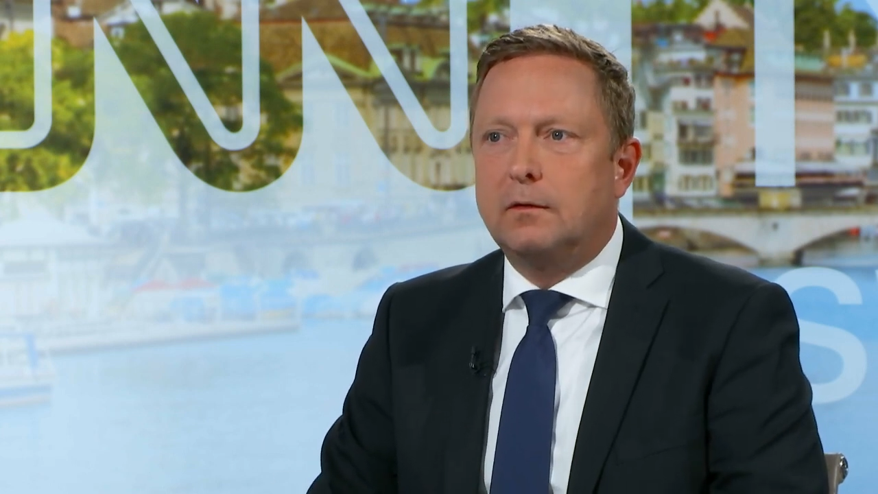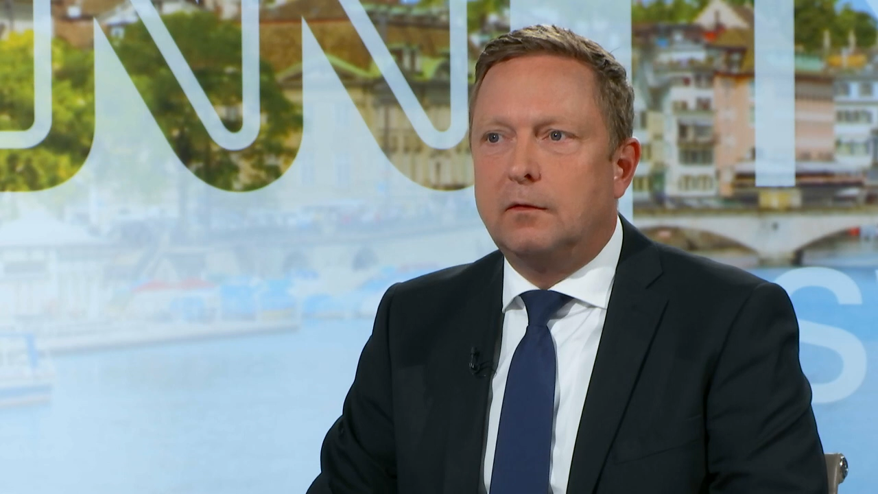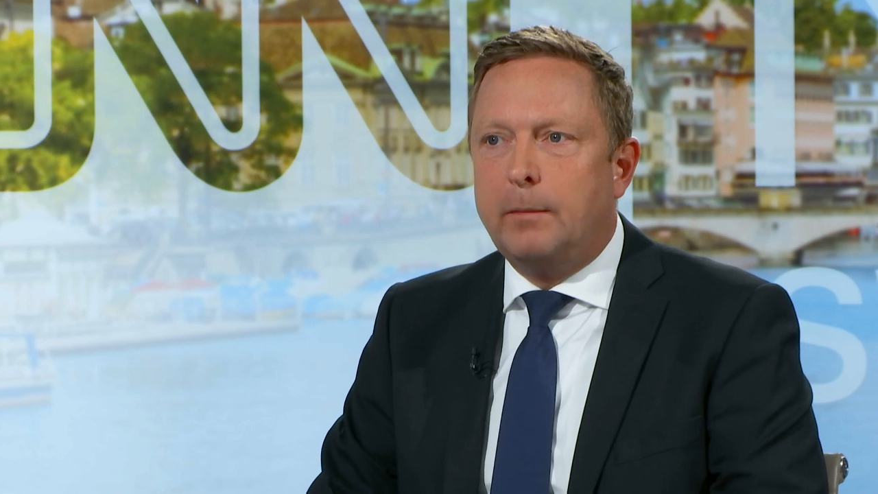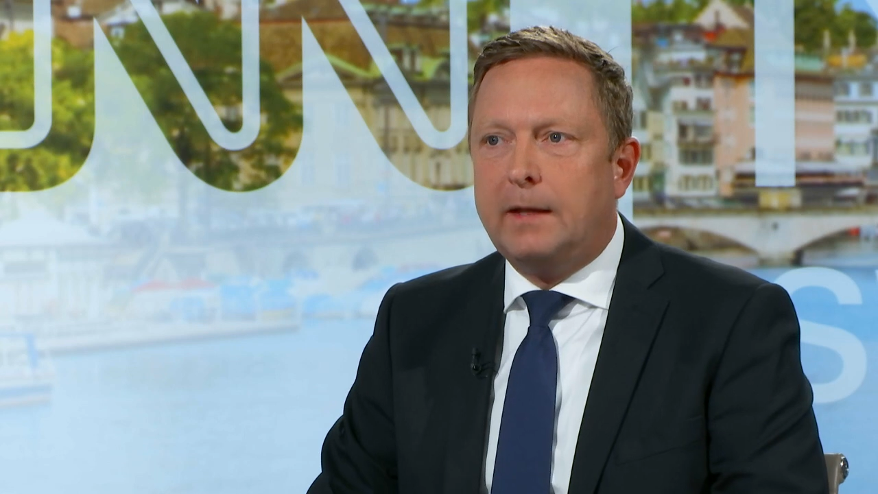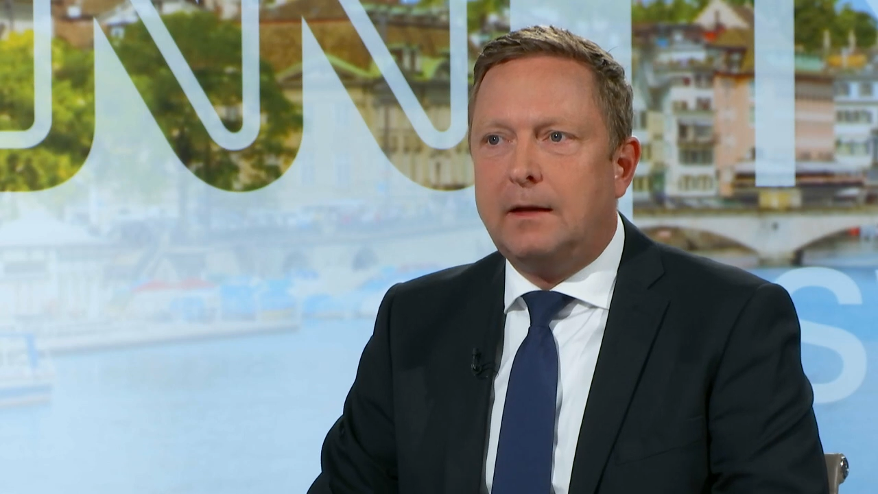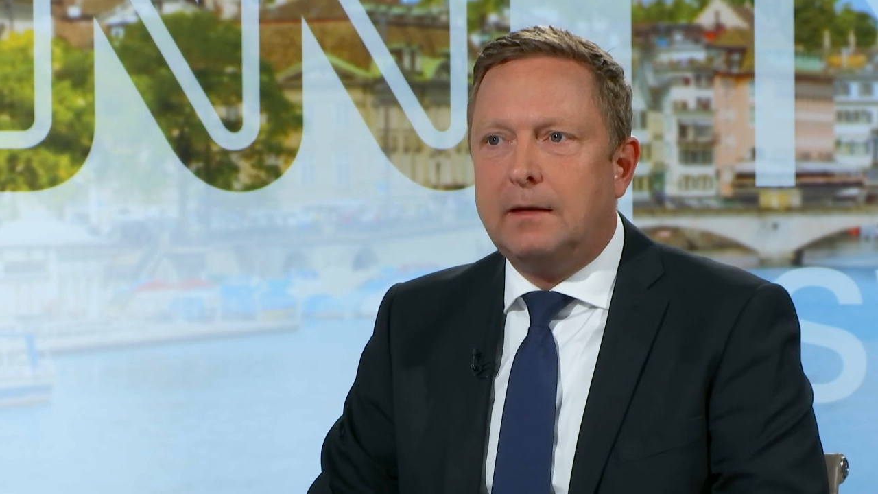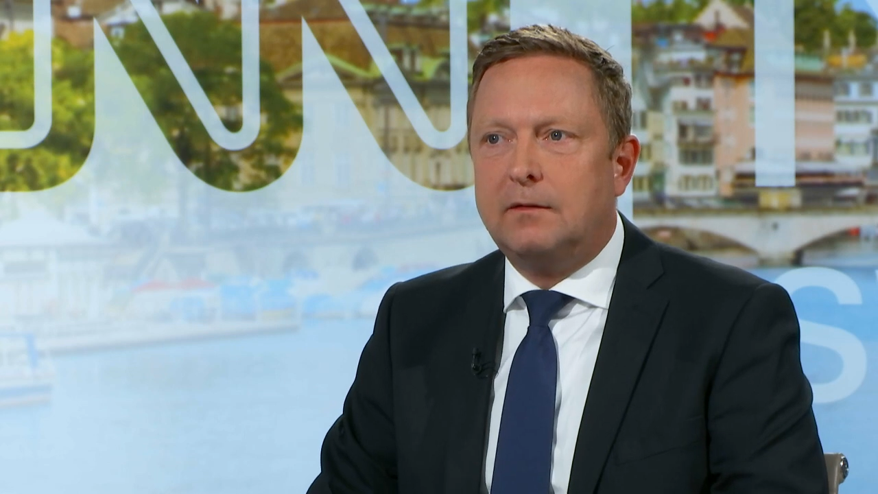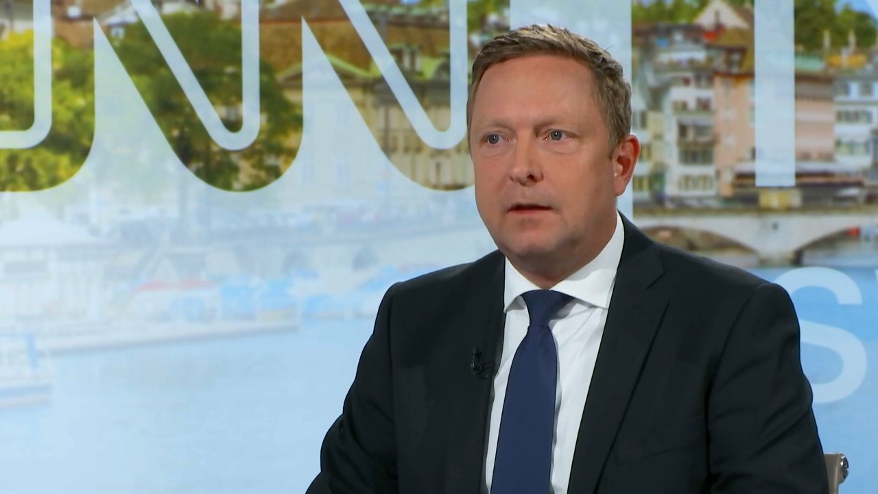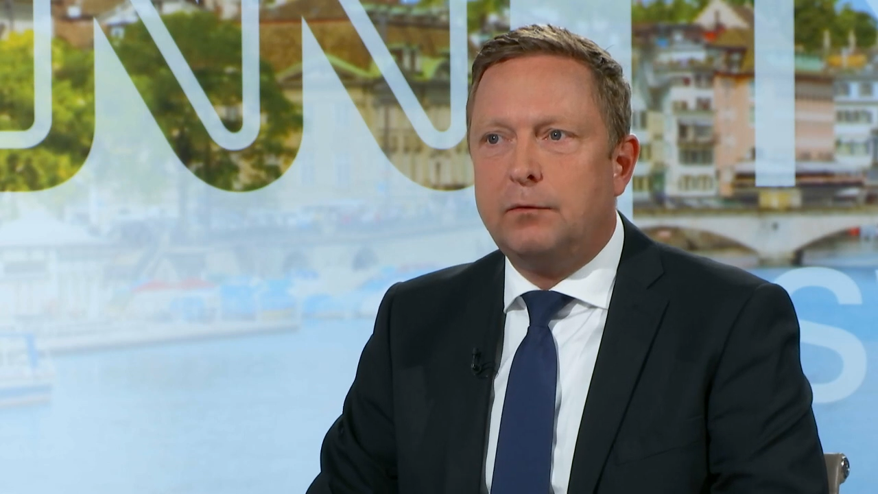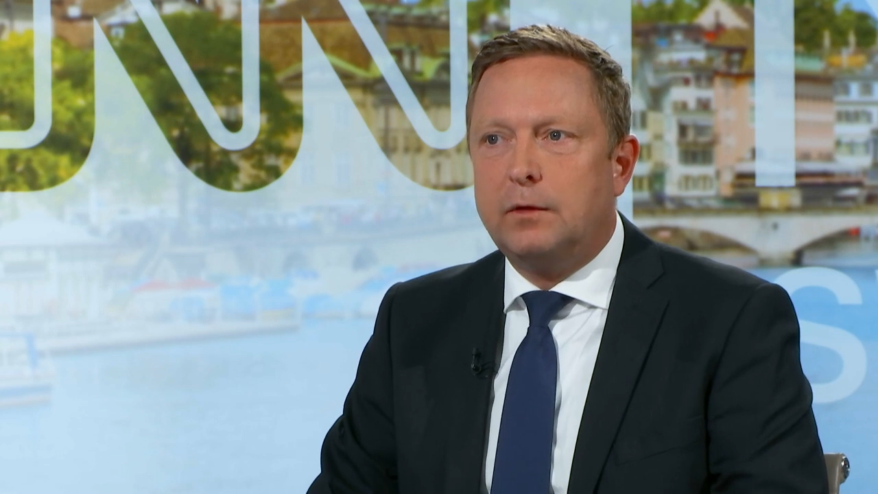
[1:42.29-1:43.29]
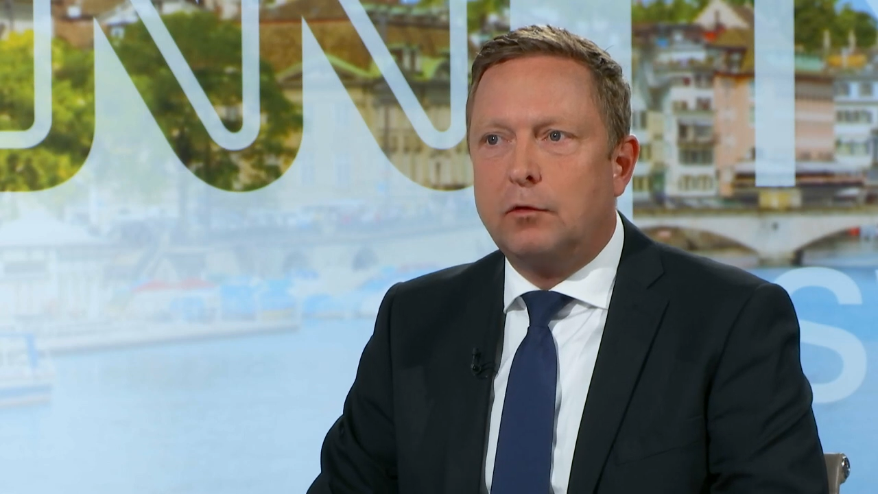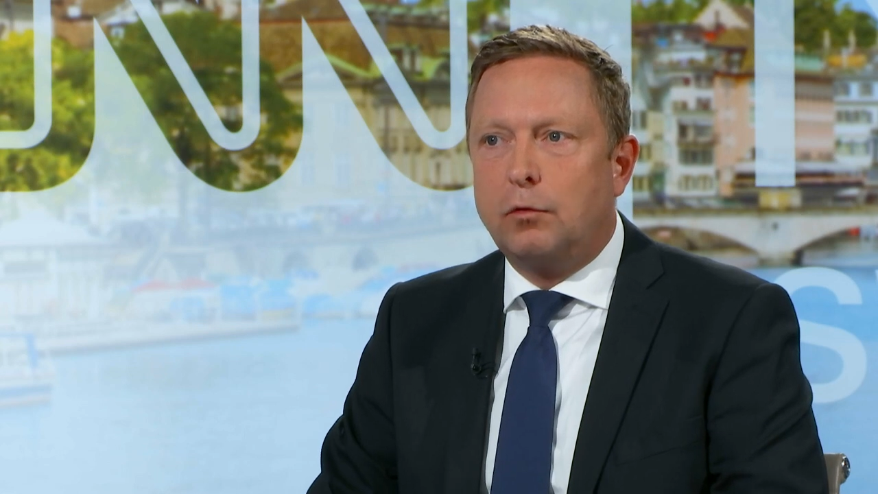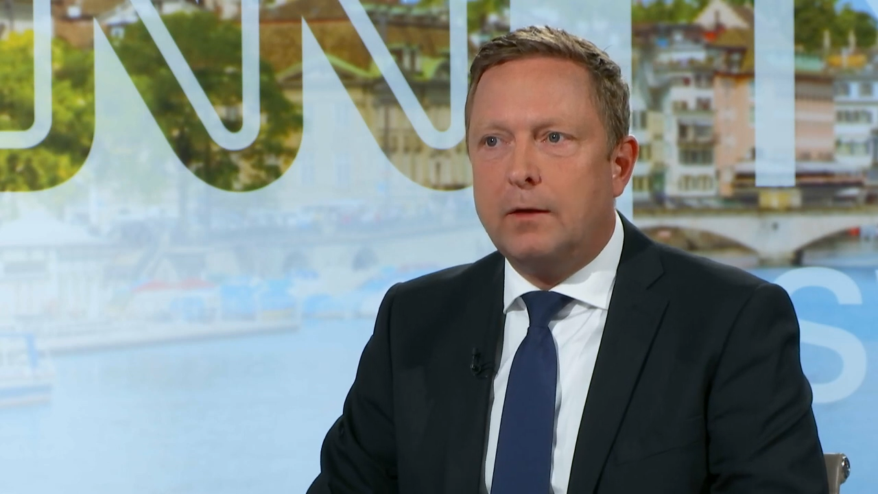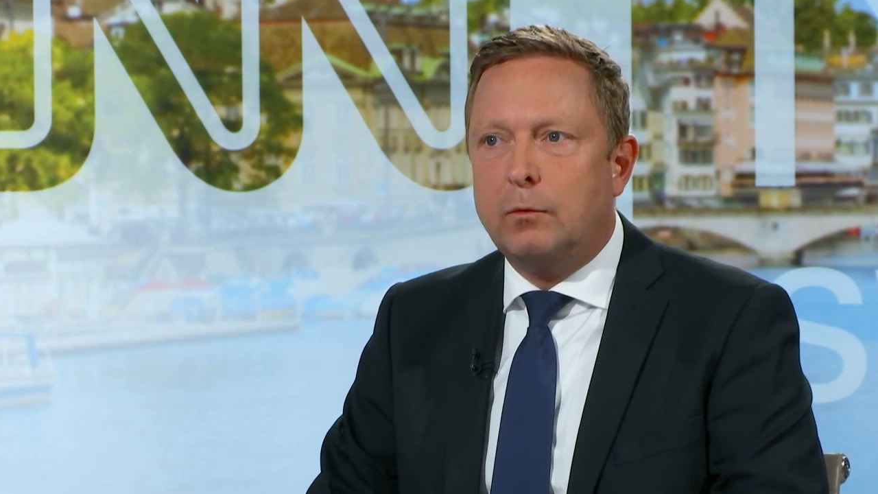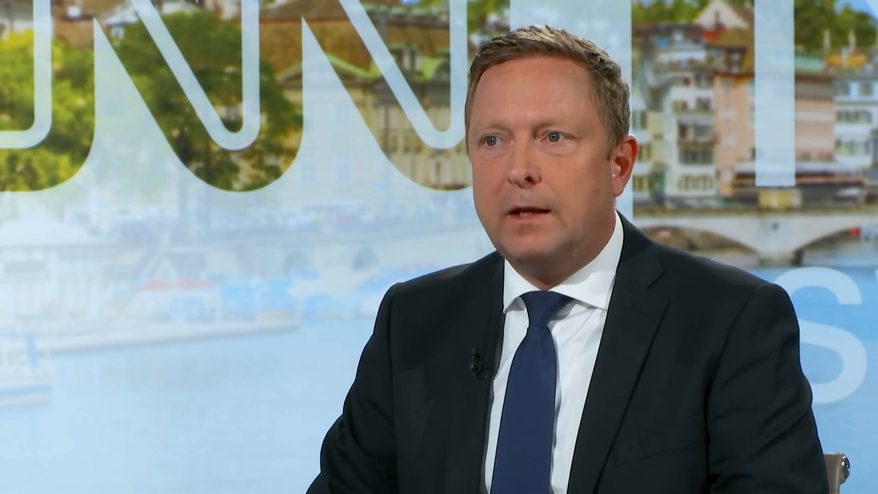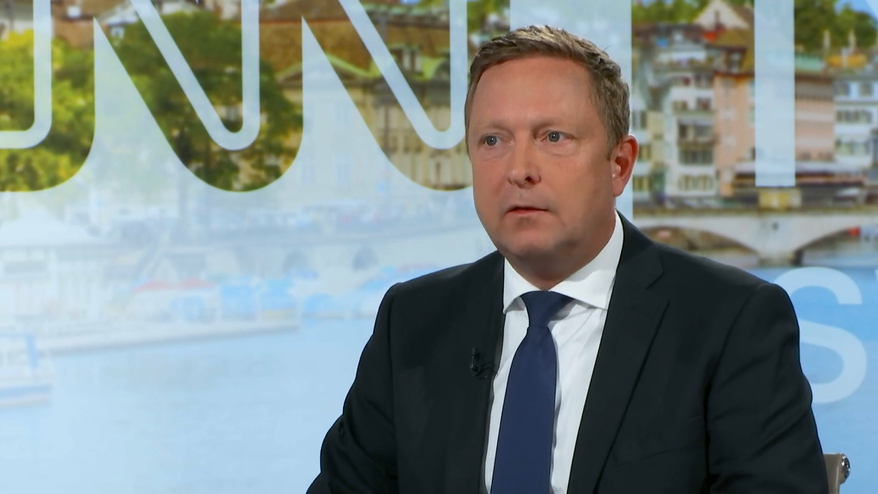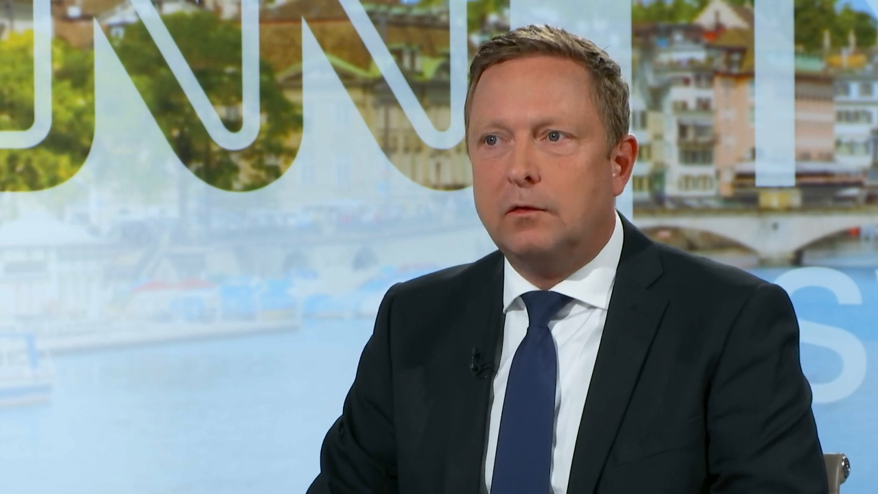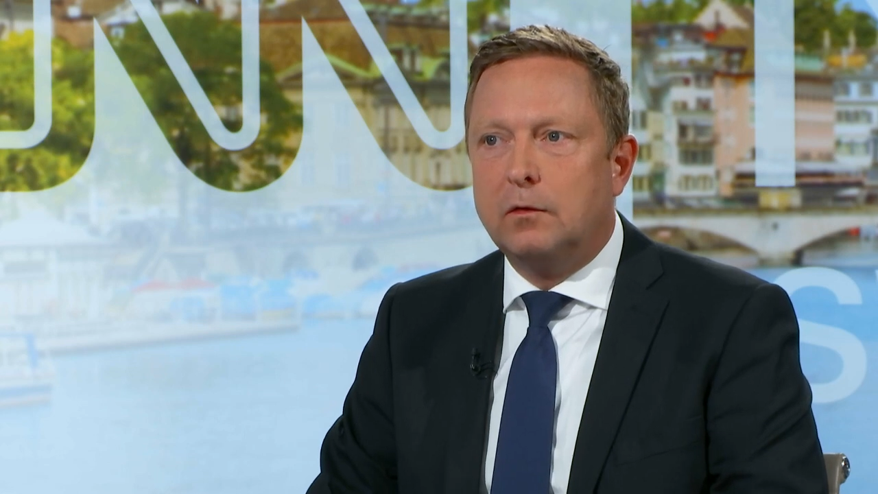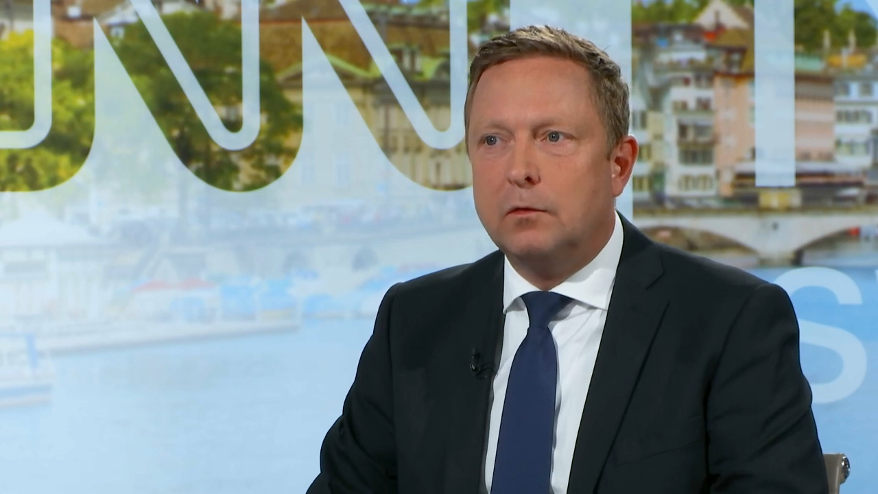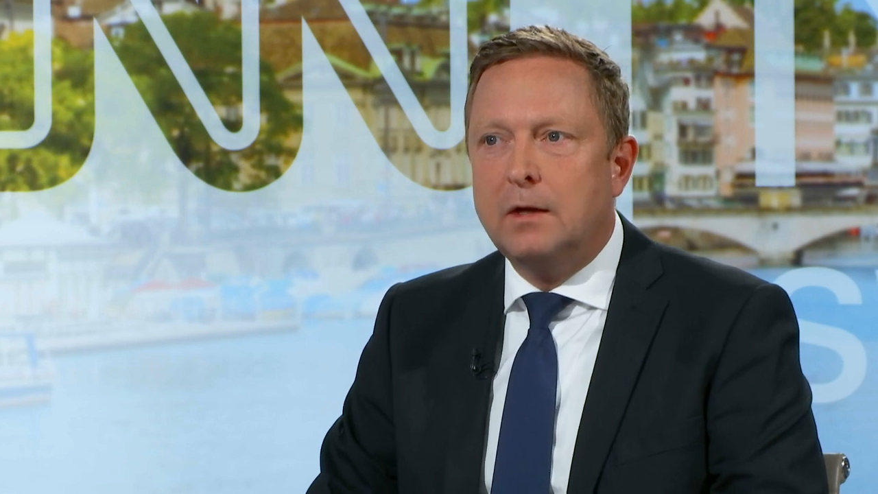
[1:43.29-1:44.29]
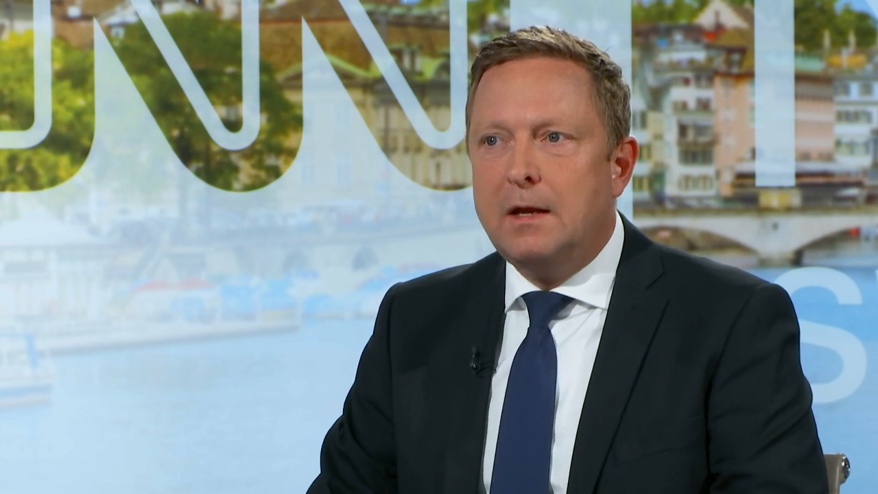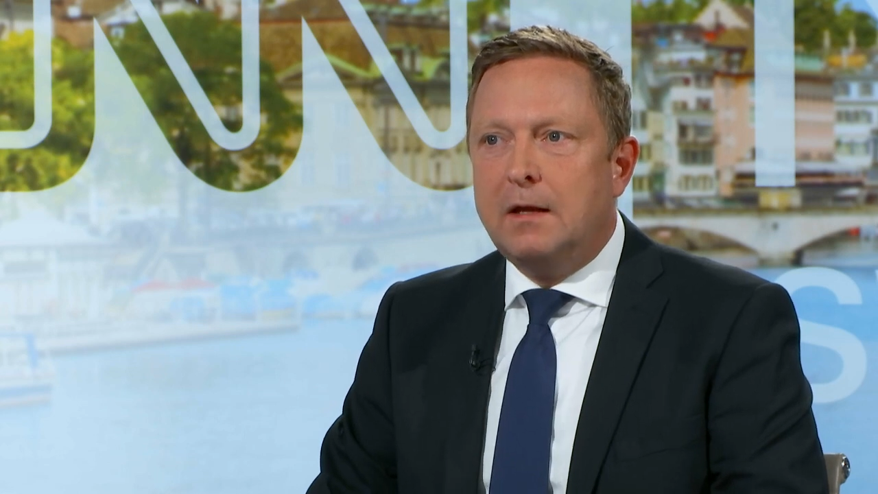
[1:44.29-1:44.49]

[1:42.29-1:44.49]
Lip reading: And so medtech is definitely a great way to